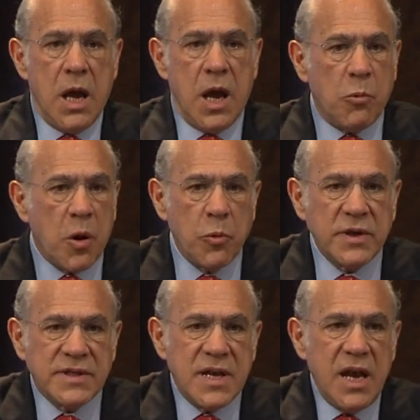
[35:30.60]
And what
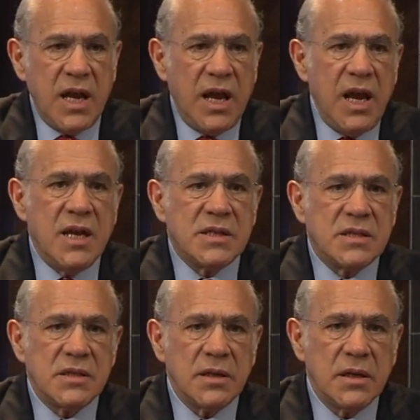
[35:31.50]
we're saying
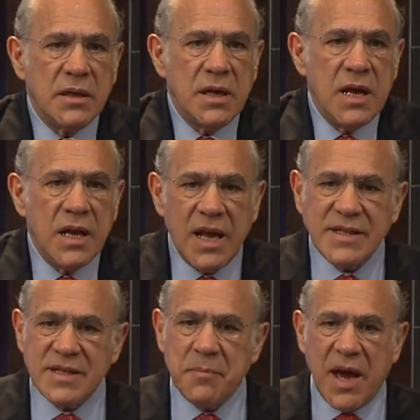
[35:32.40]
is,
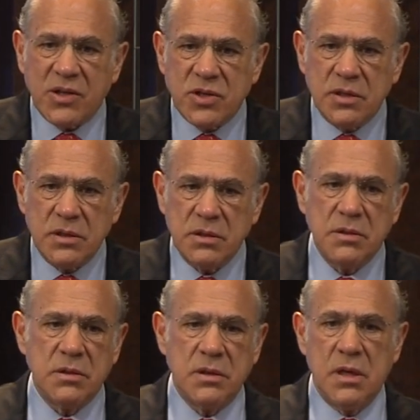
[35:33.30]
let's imagine
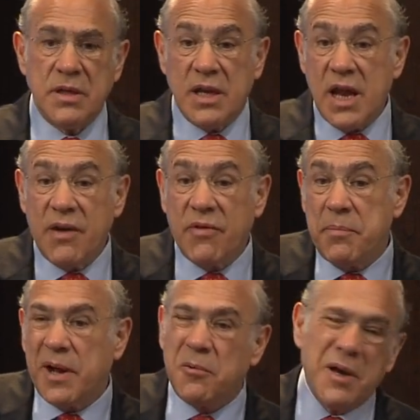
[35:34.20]
that
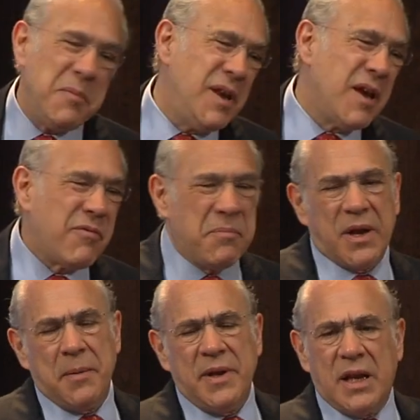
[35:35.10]
everybody, when I mean
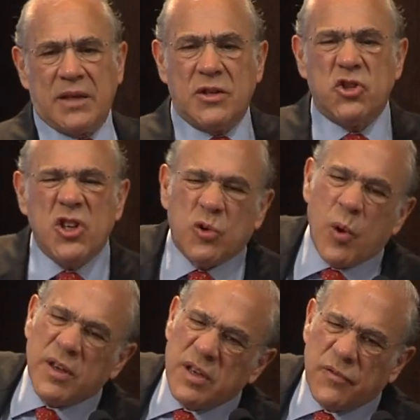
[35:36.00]
everybody, I mean like the
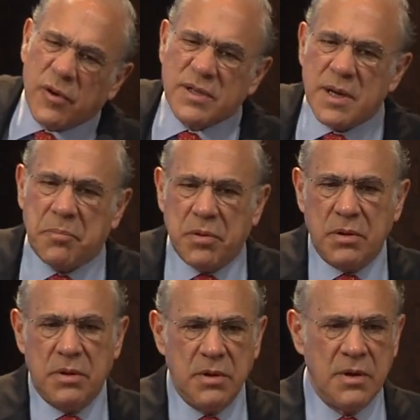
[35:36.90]
G20, for
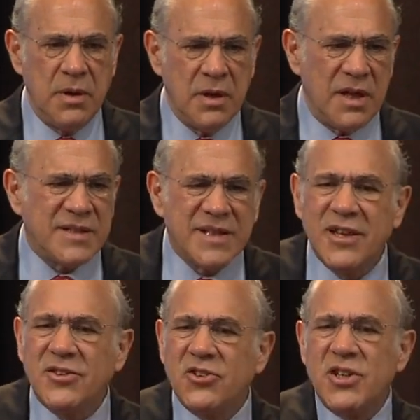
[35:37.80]
example. Let's
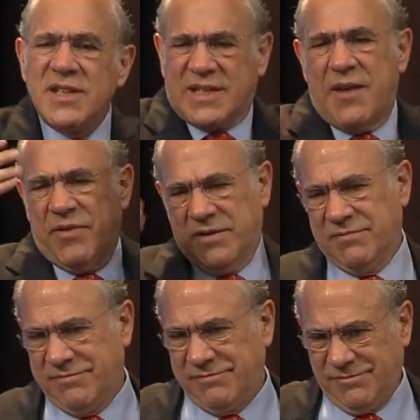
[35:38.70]
take the G7,
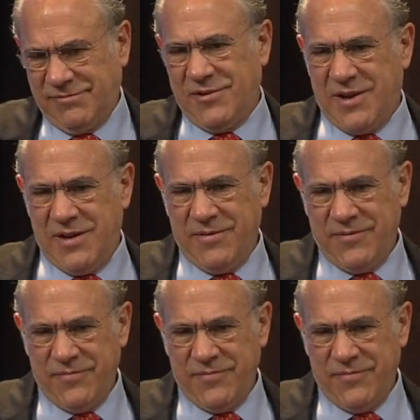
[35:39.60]
okay?